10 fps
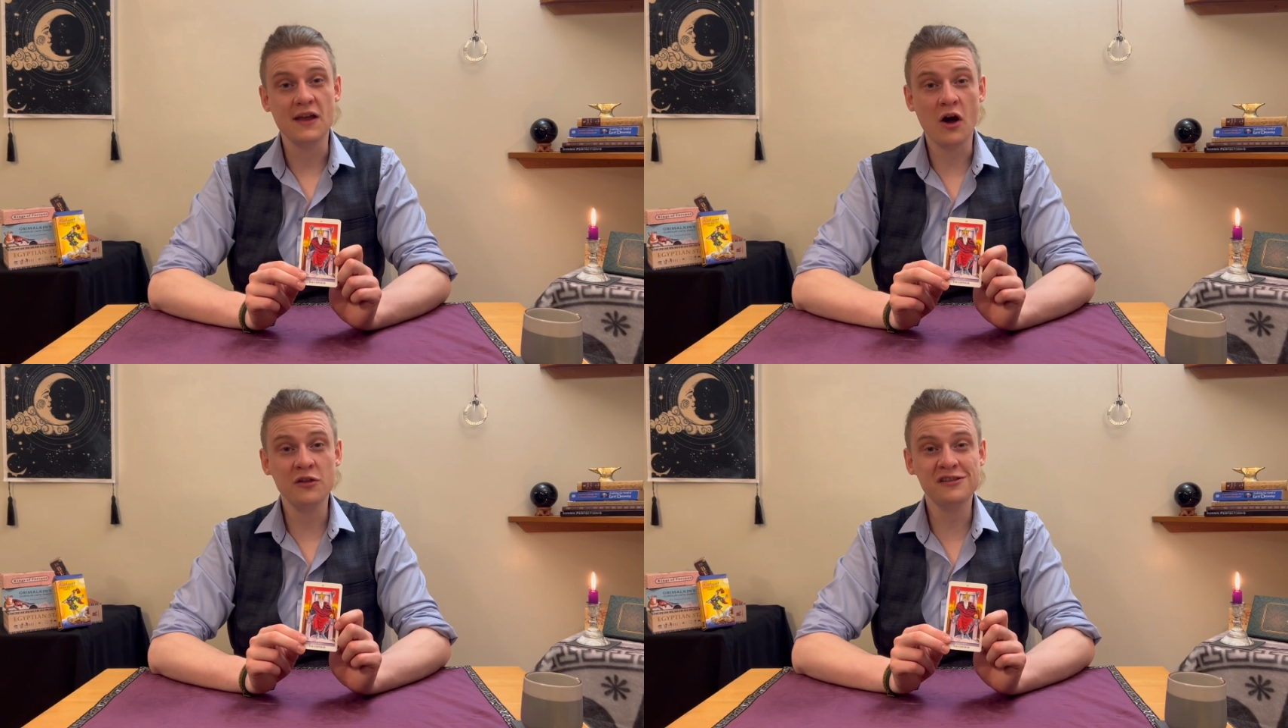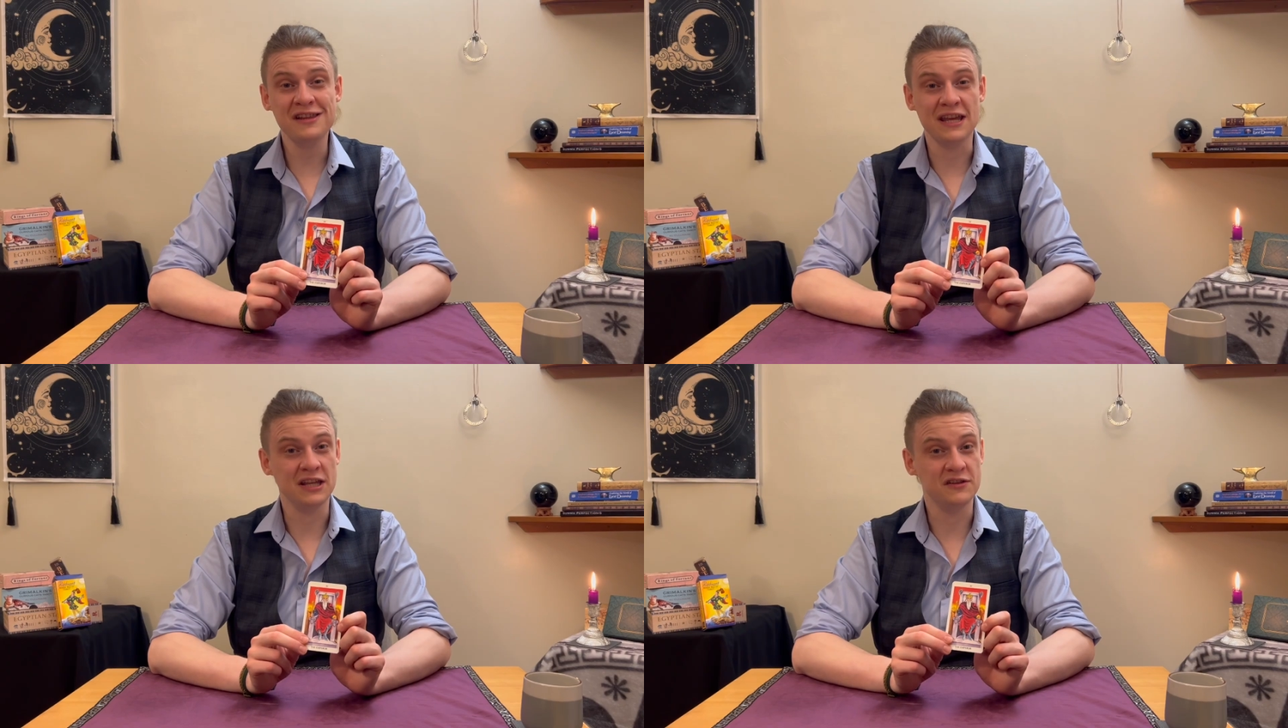the
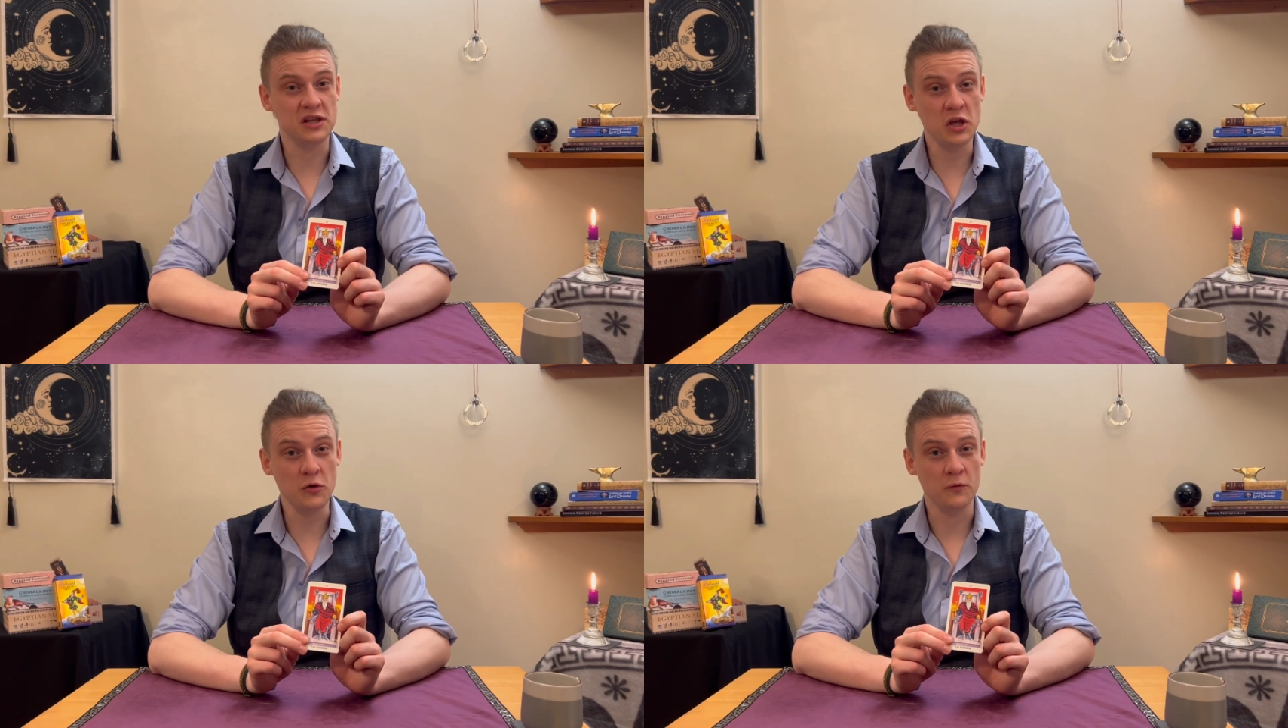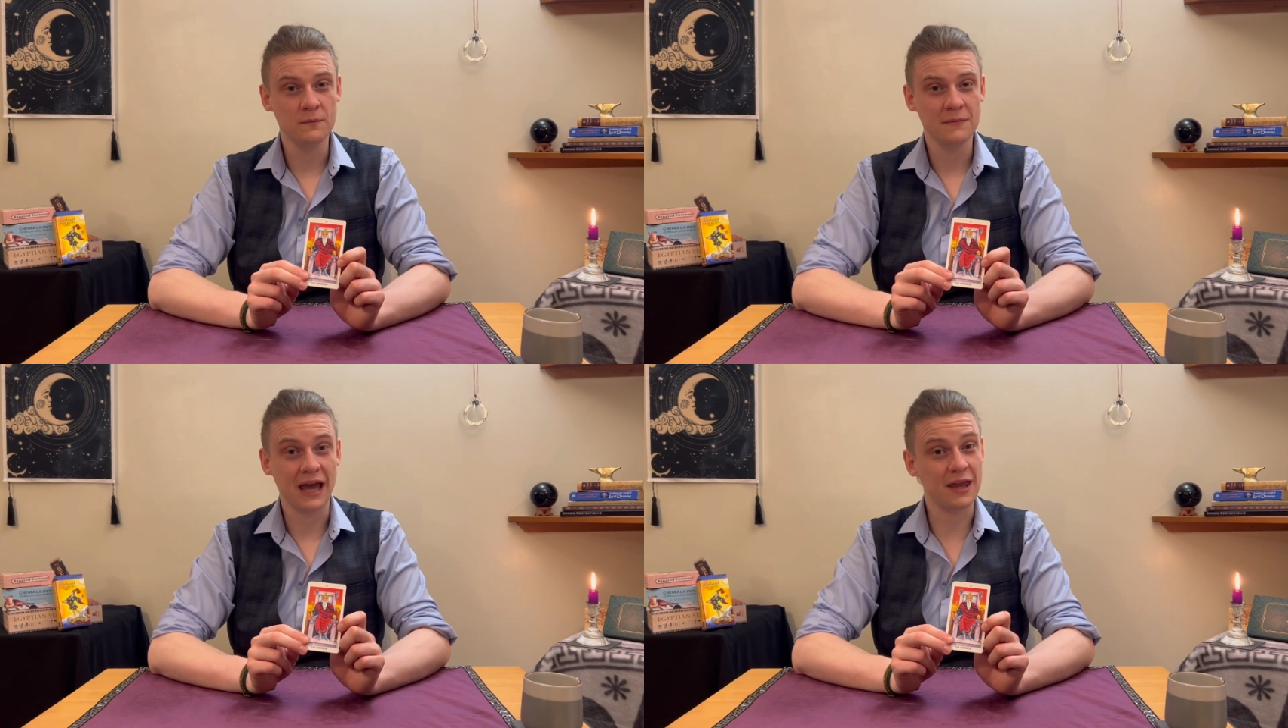answer is
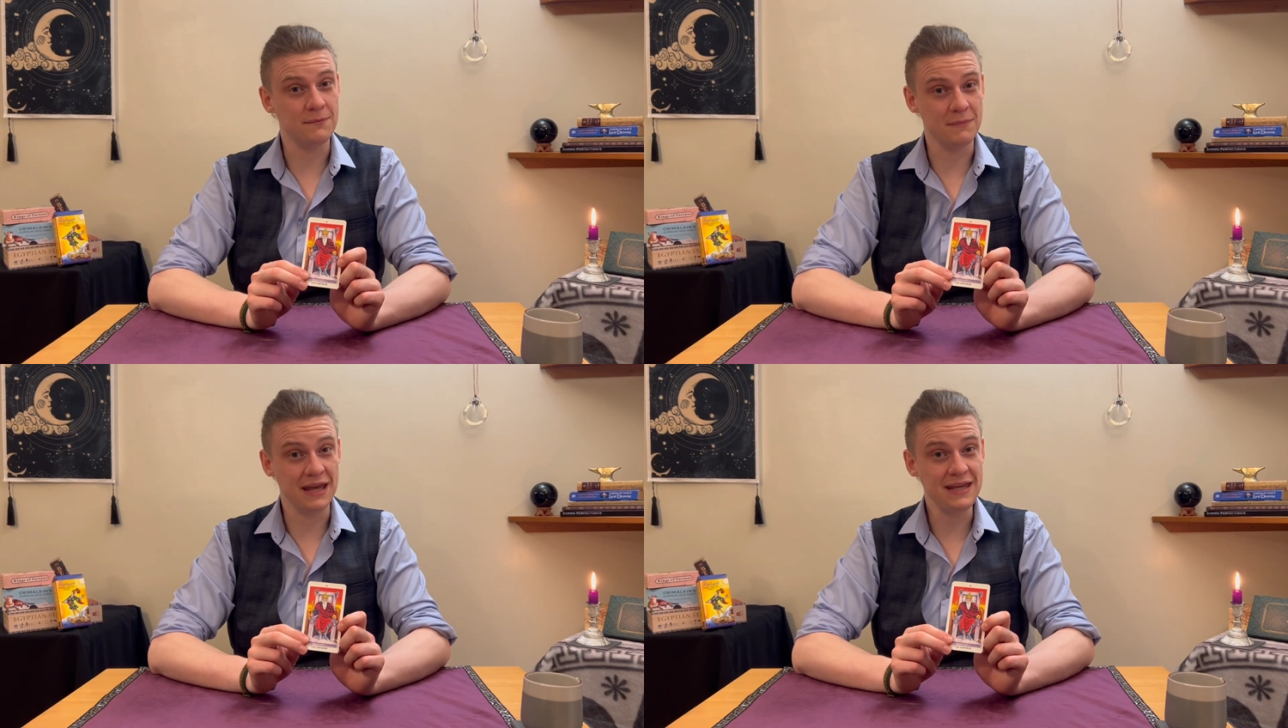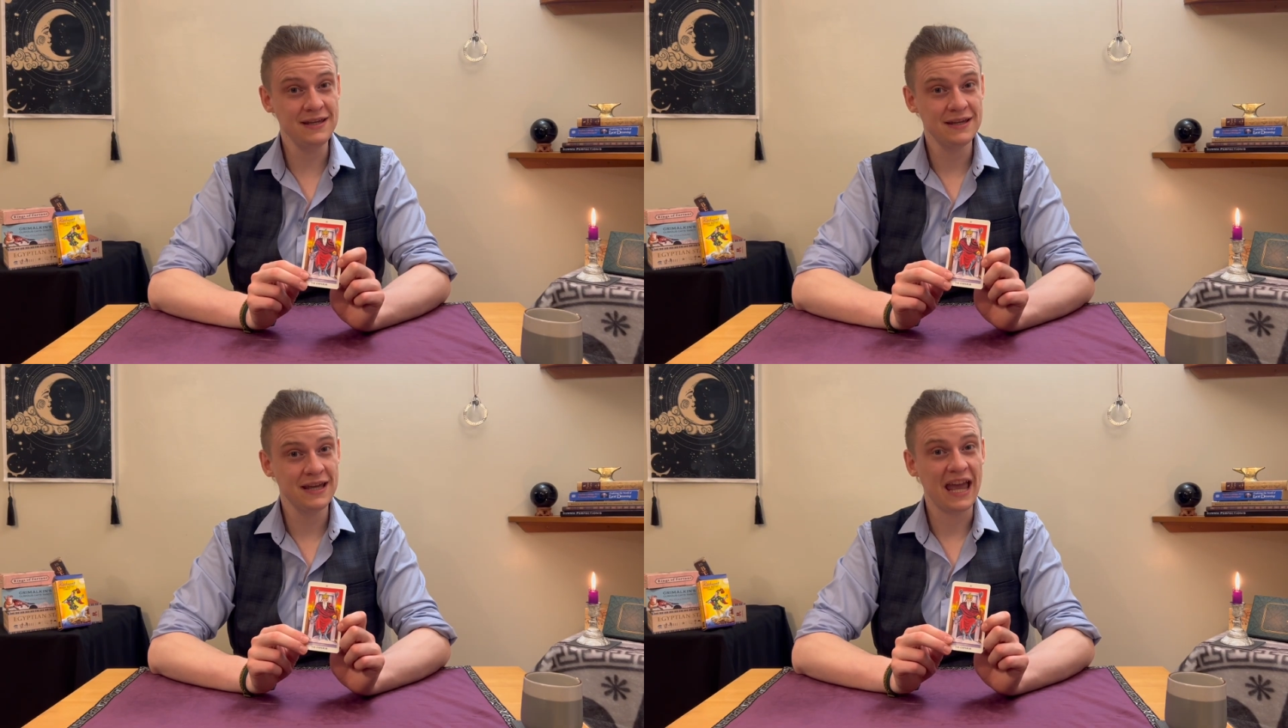you and
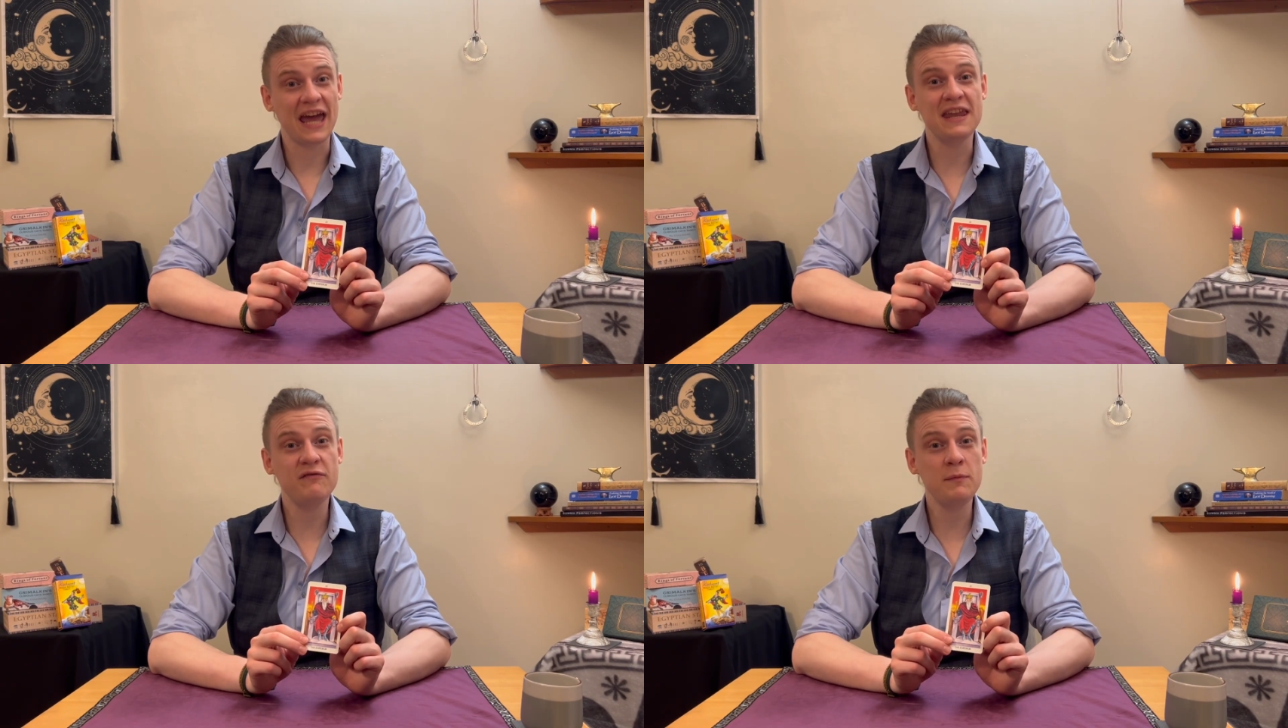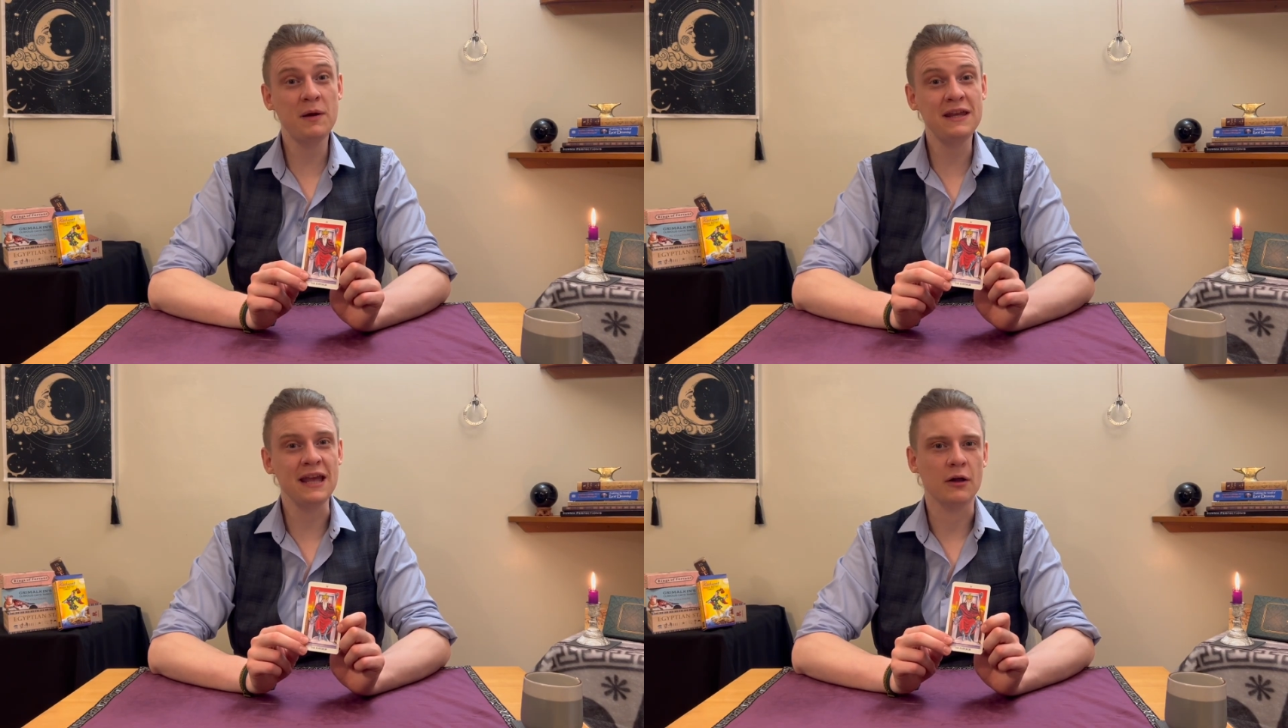me and
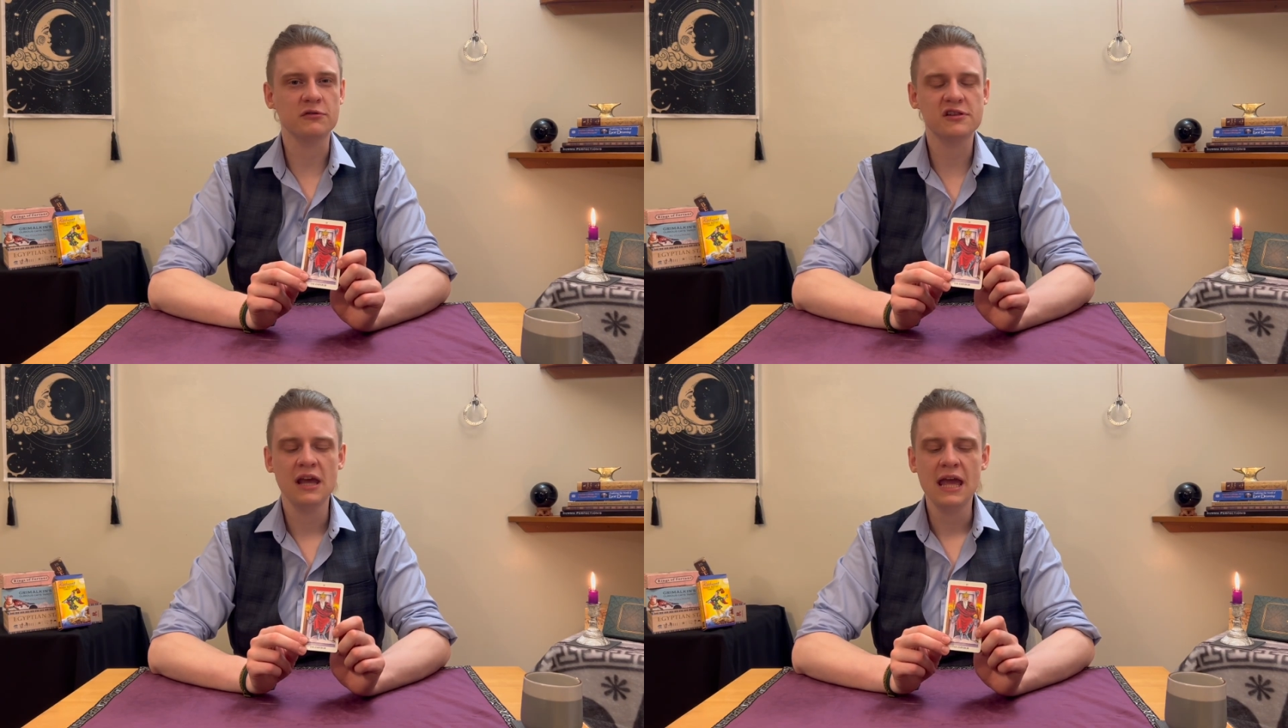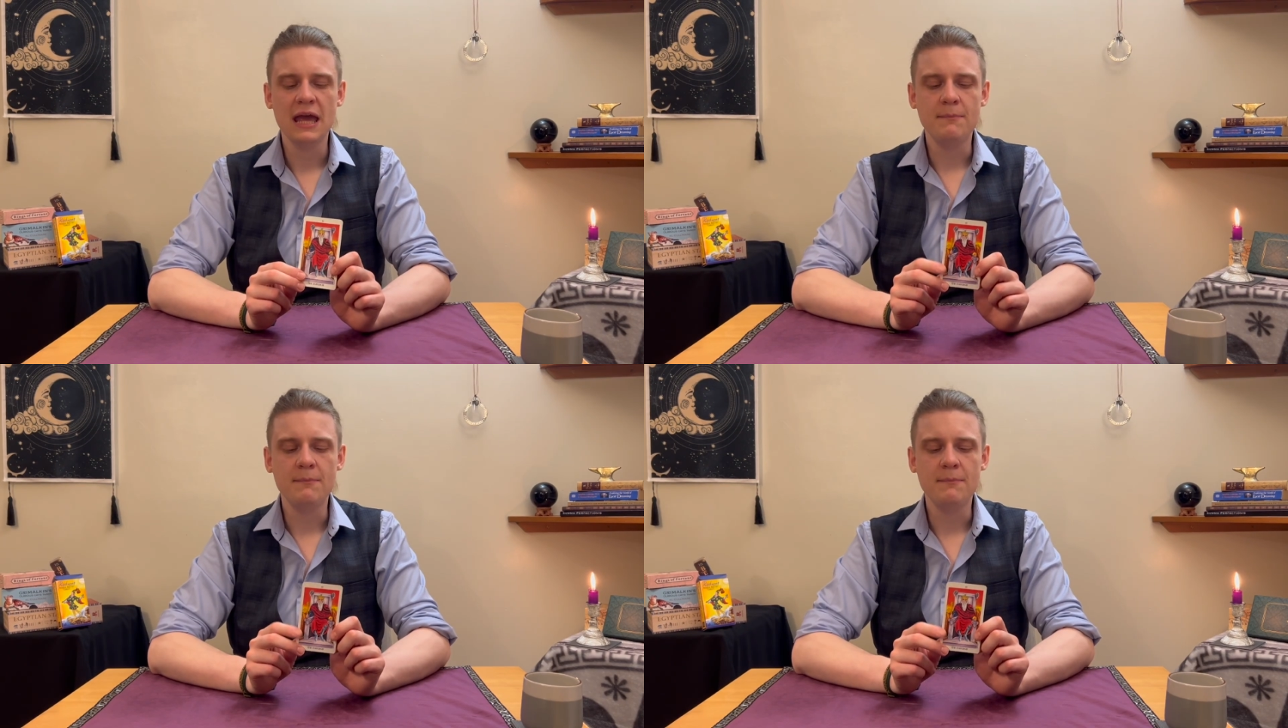everybody else,